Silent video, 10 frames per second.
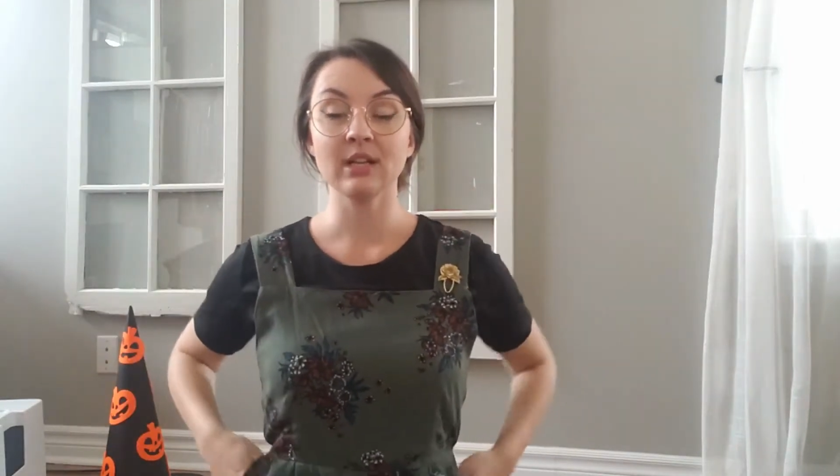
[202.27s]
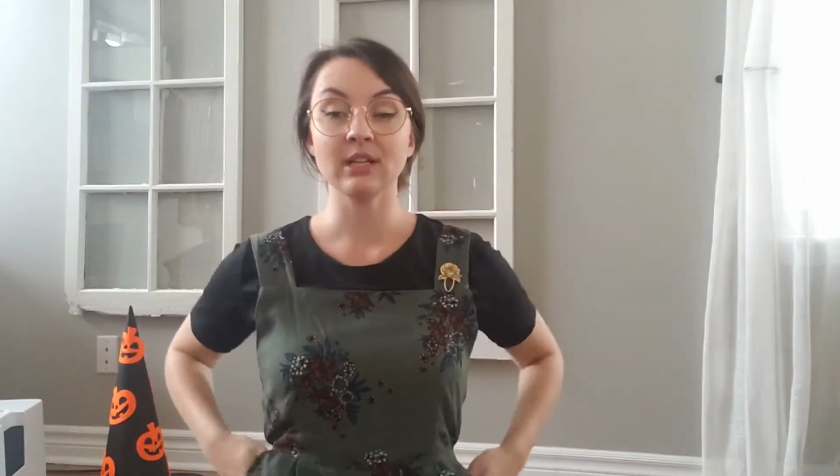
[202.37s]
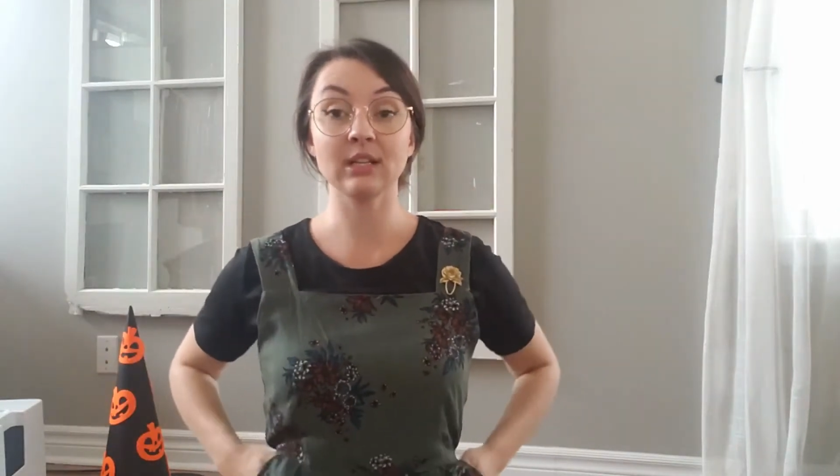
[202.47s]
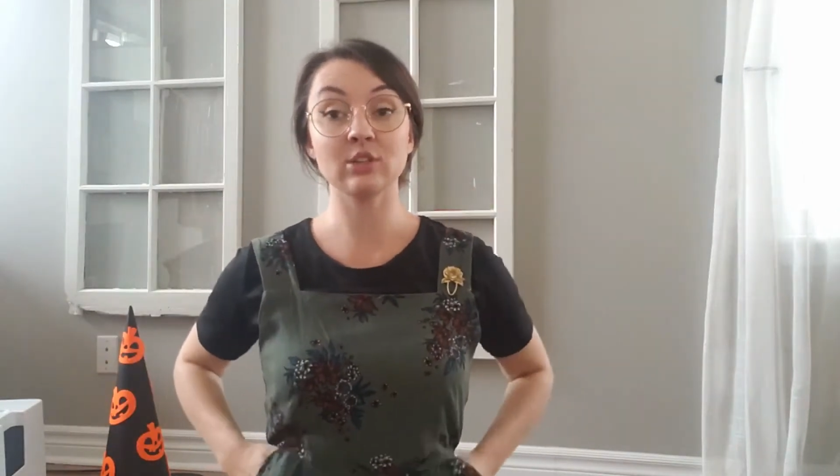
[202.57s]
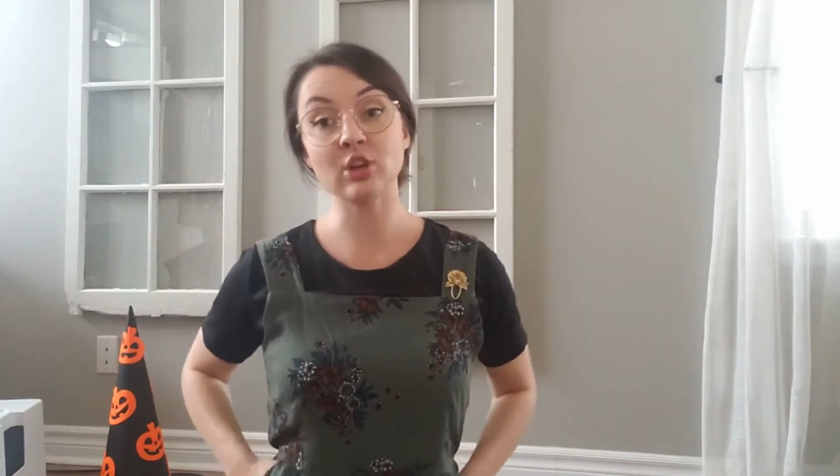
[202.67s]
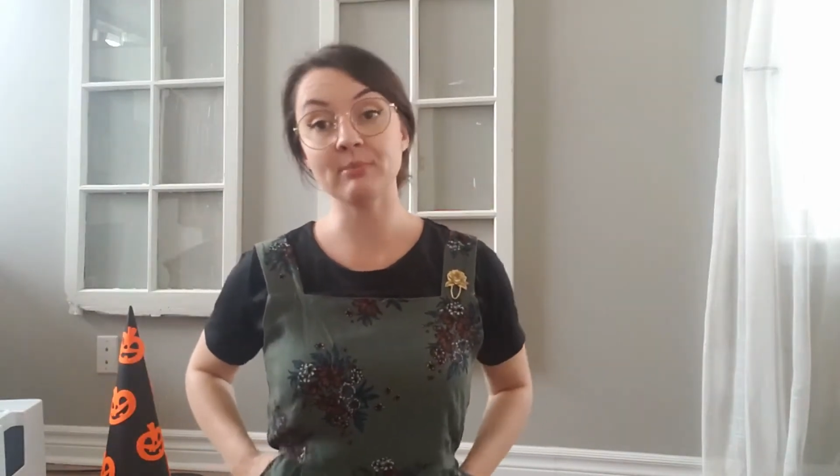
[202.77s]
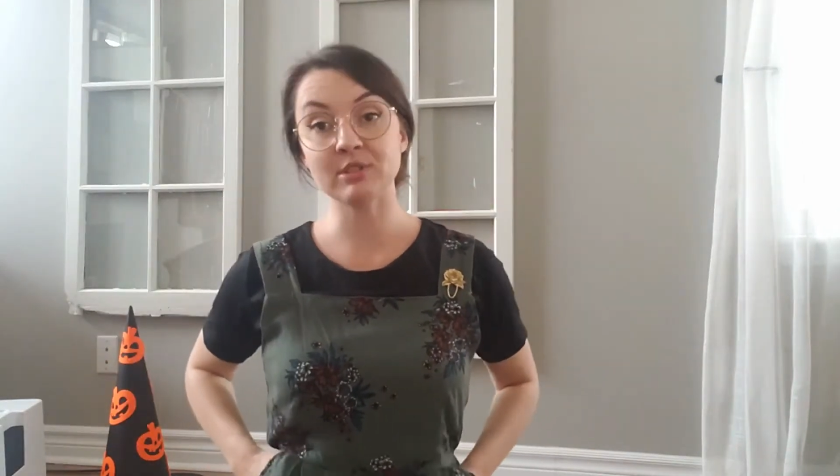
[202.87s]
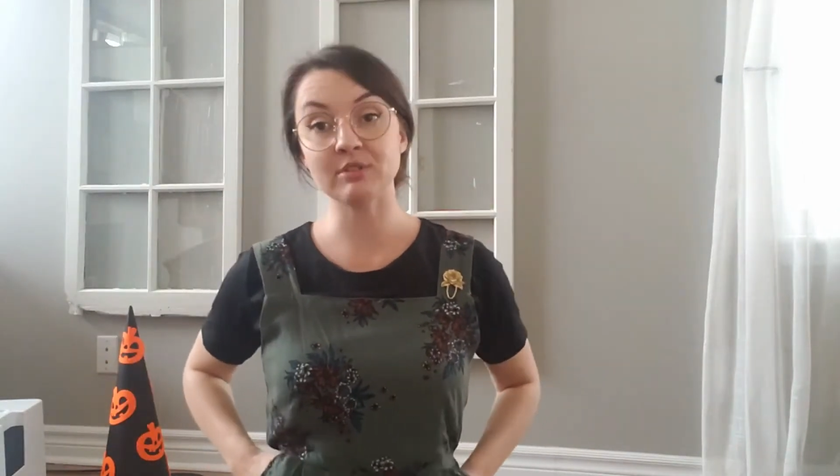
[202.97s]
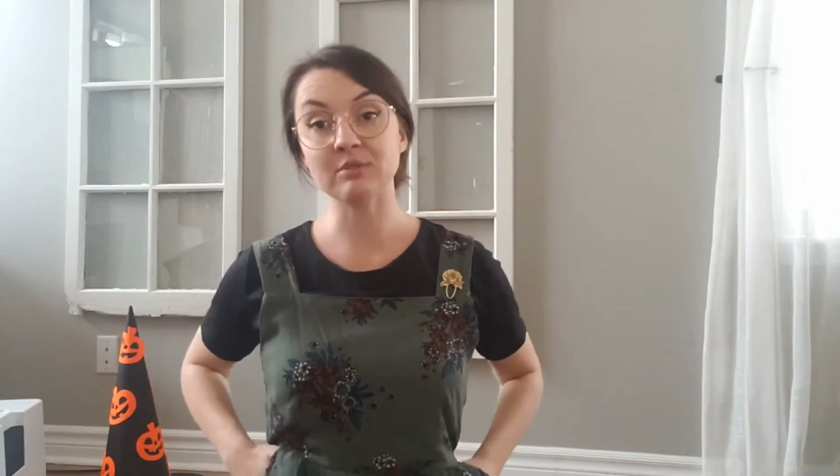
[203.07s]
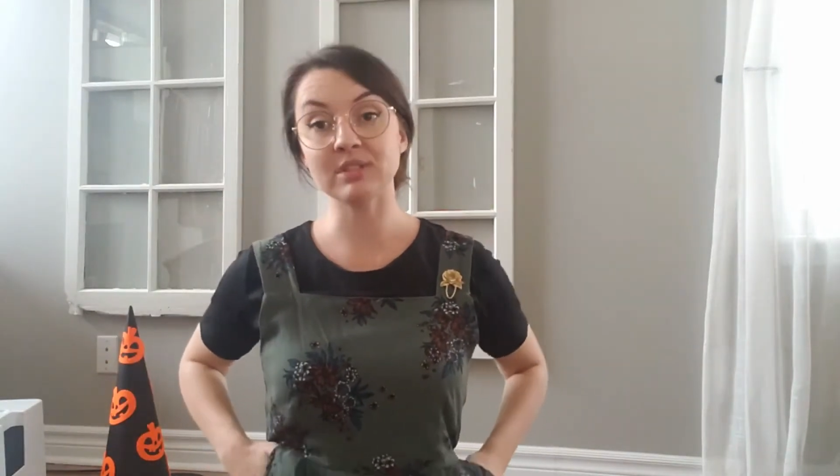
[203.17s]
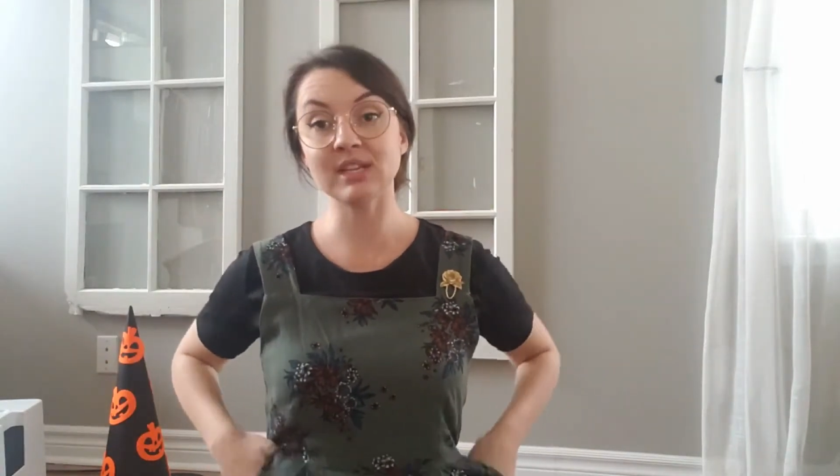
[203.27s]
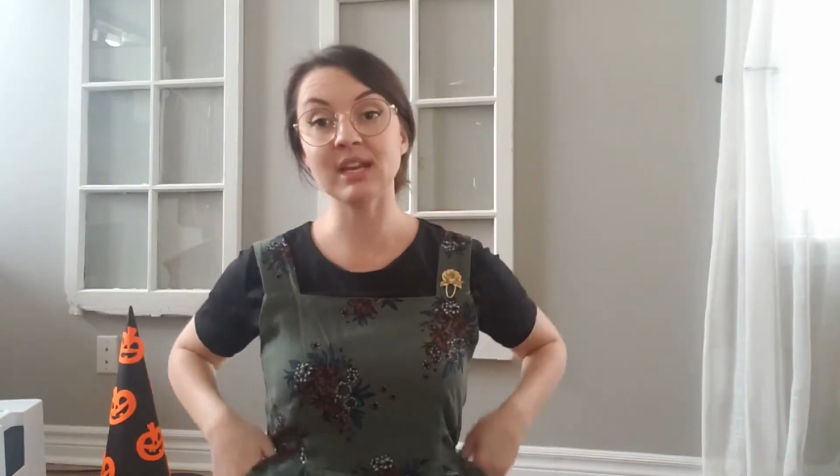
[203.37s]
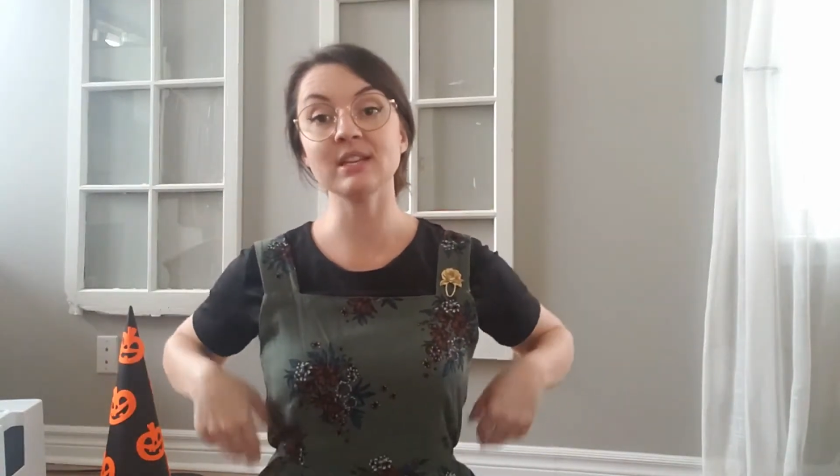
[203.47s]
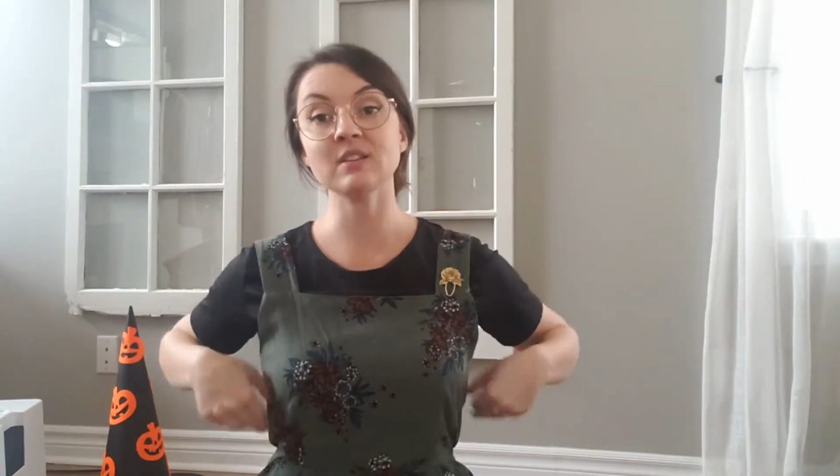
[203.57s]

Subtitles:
little jumpsuit today,